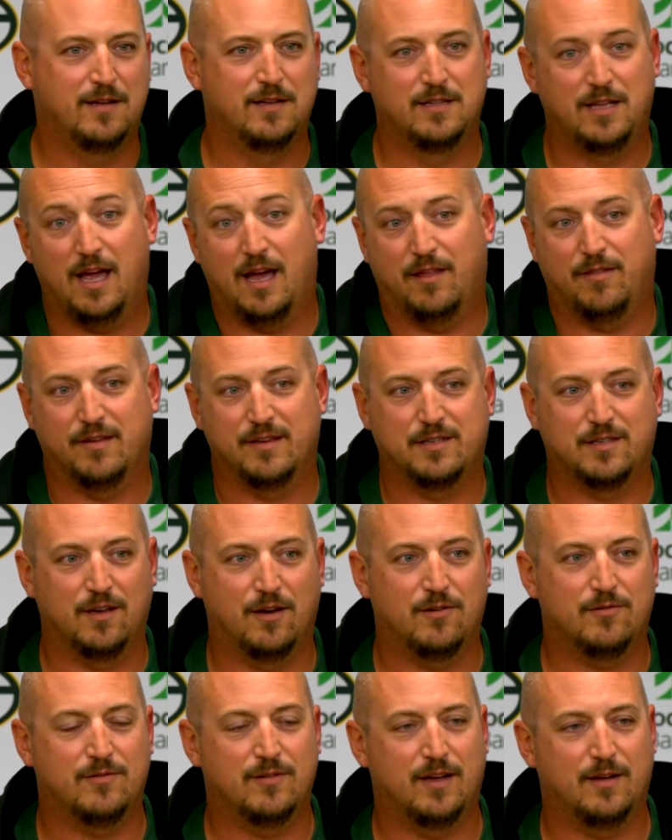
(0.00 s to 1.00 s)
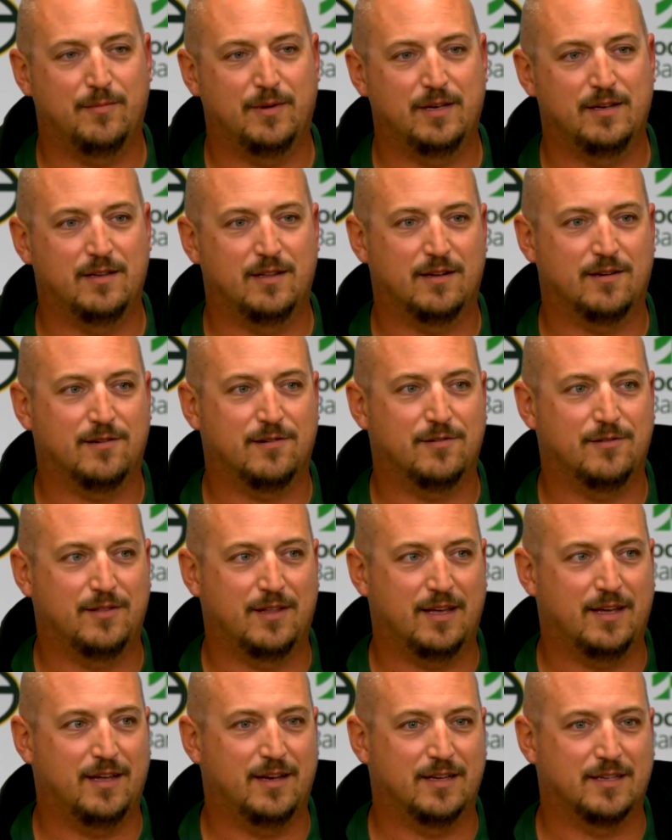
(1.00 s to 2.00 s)
Yeah, I think so. I mean,
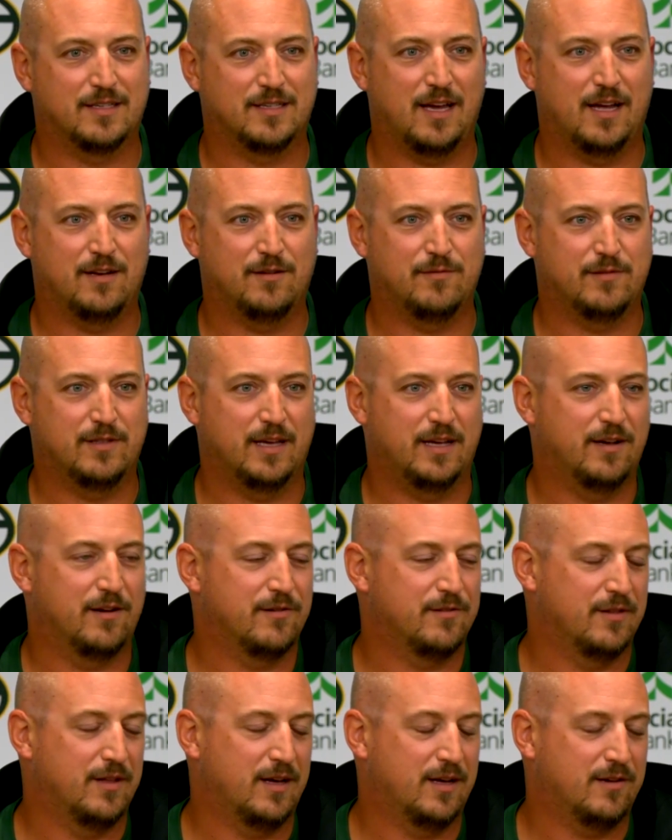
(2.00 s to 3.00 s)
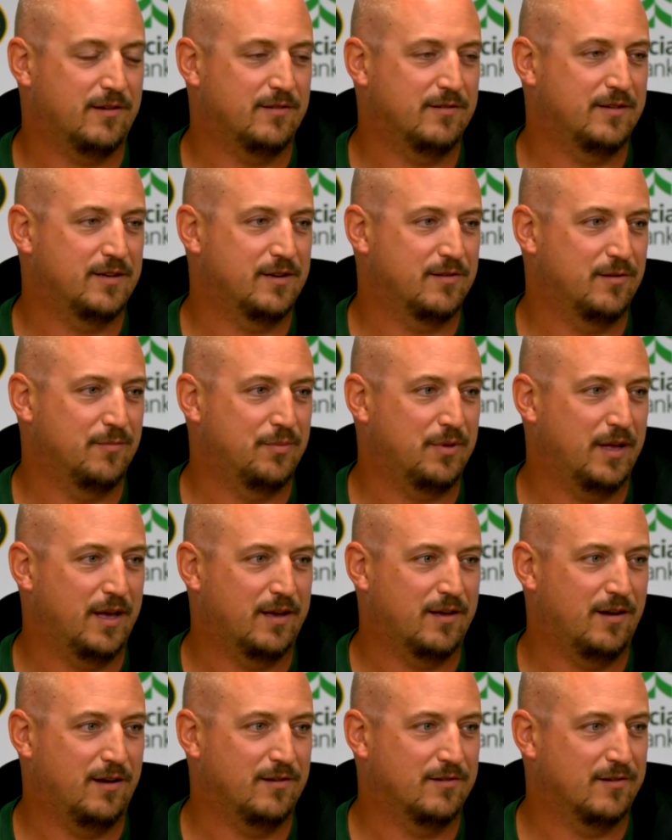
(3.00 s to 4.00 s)
they get excited when they hear it in the huddle and hear the play
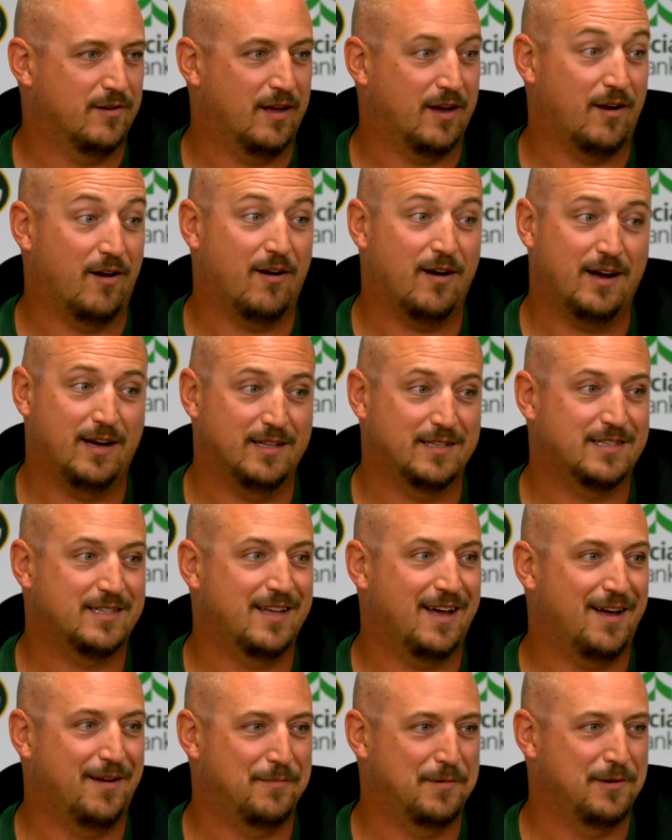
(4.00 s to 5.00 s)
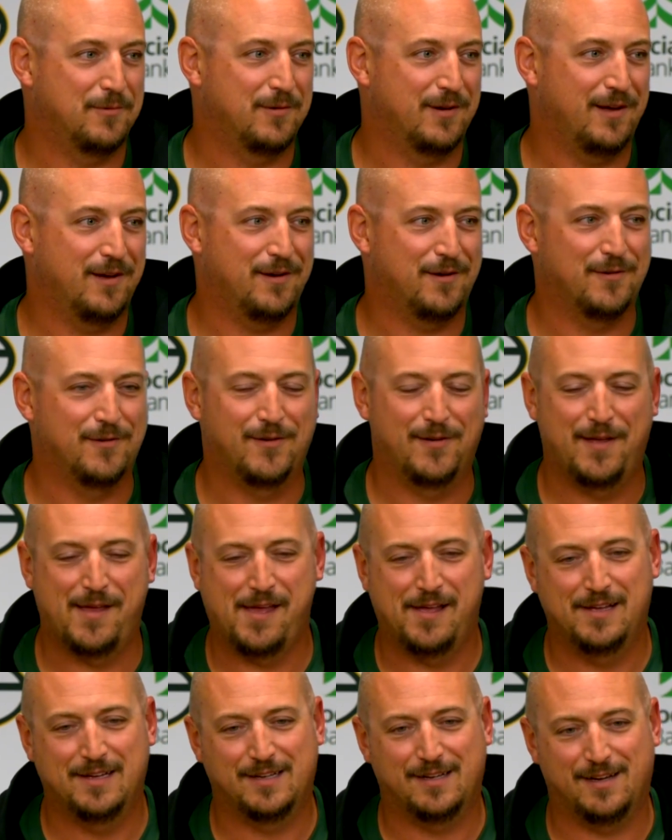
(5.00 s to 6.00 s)
call, and they're like, all right, it's time. Here we go.
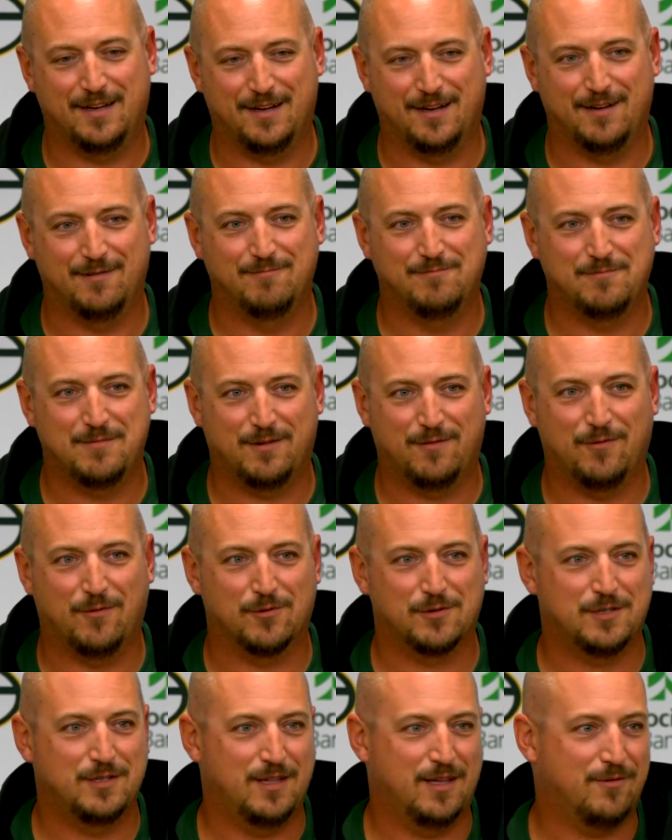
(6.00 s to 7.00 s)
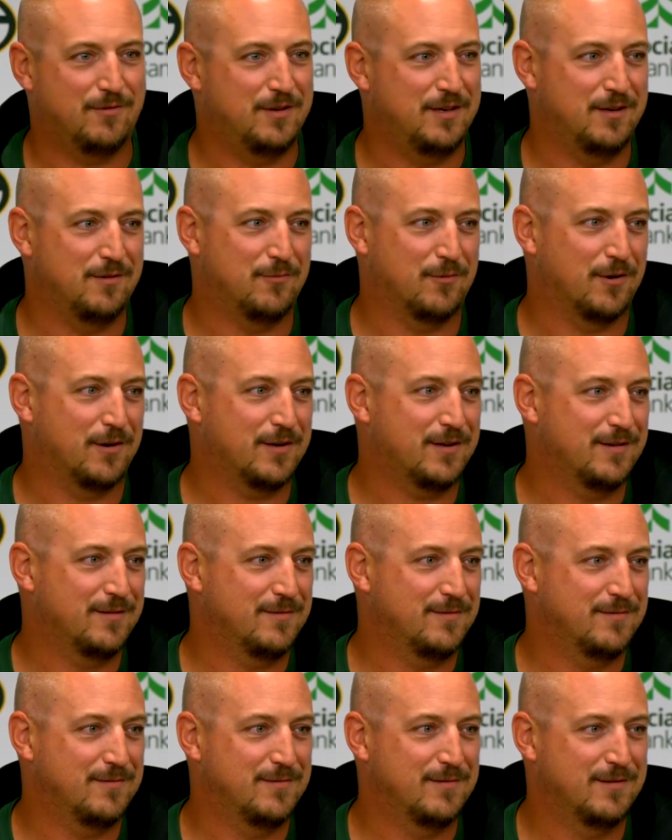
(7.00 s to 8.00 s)
Unfortunately, that one didn't work.
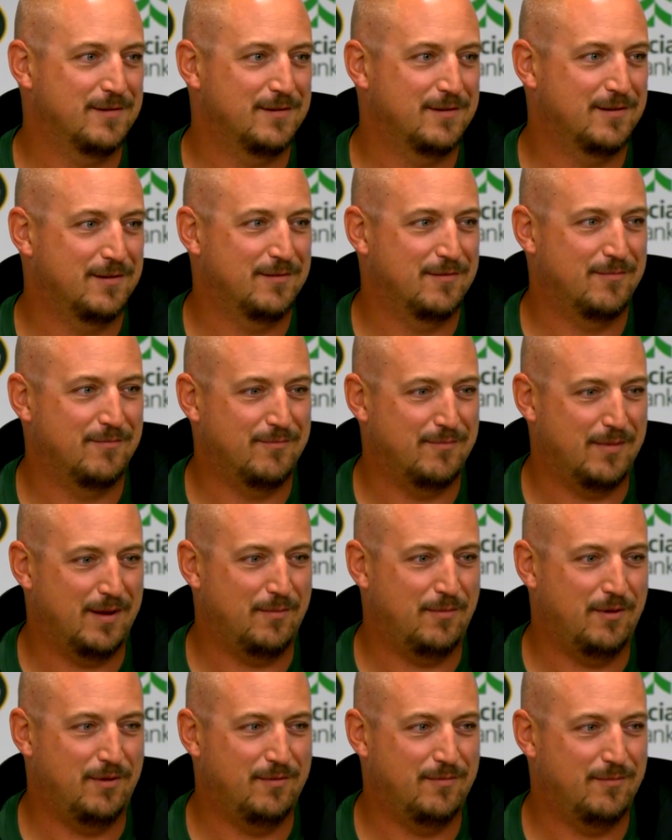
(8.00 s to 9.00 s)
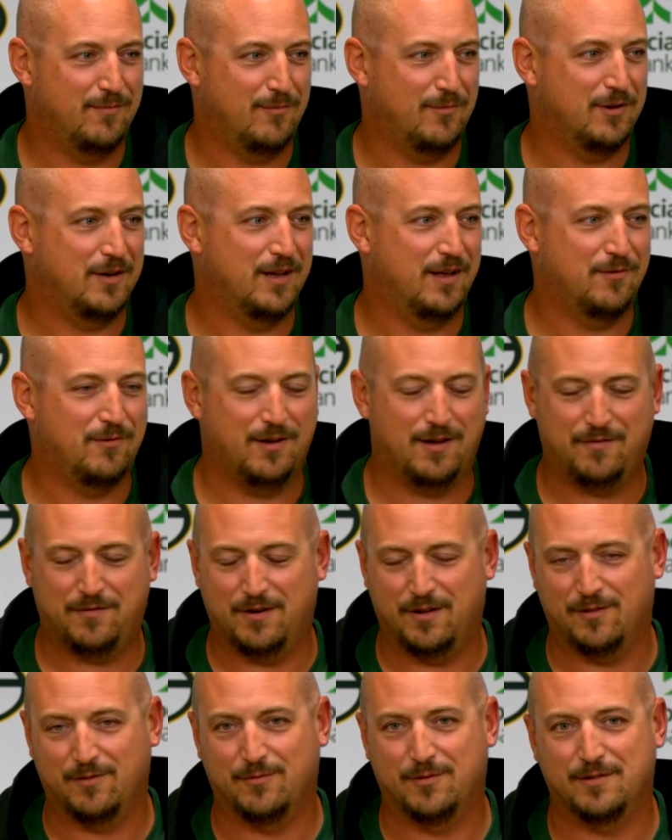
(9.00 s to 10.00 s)
Maybe one day we'll have
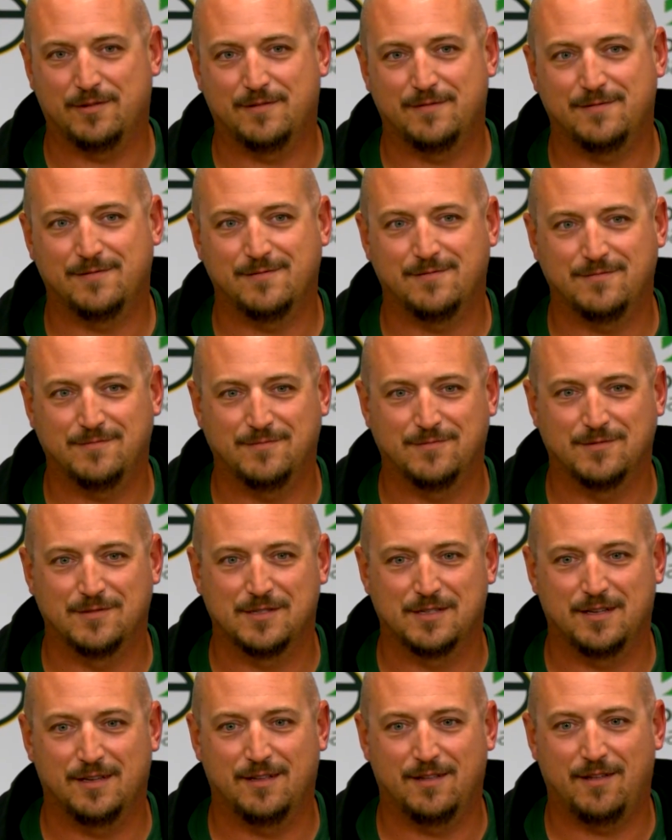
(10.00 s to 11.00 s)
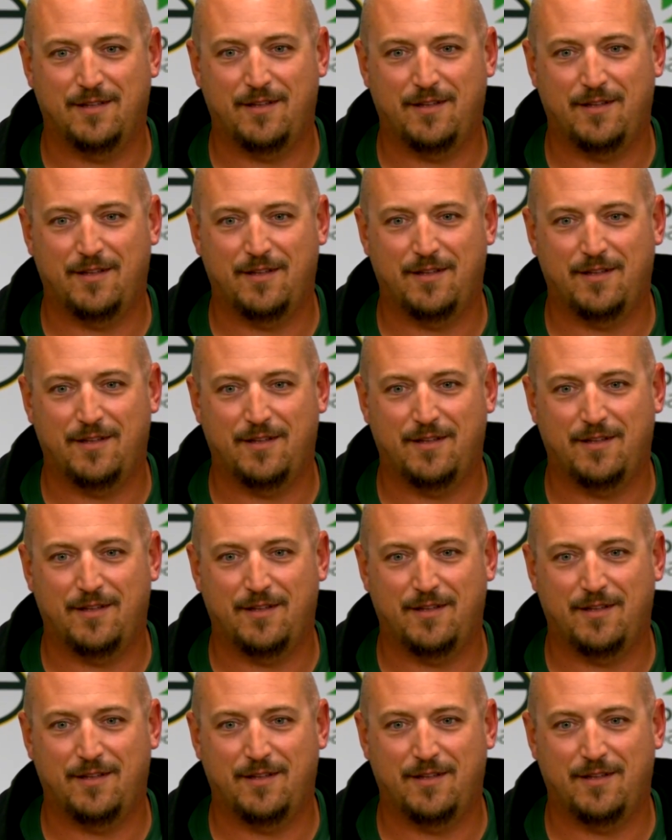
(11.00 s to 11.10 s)
another one. Let's see.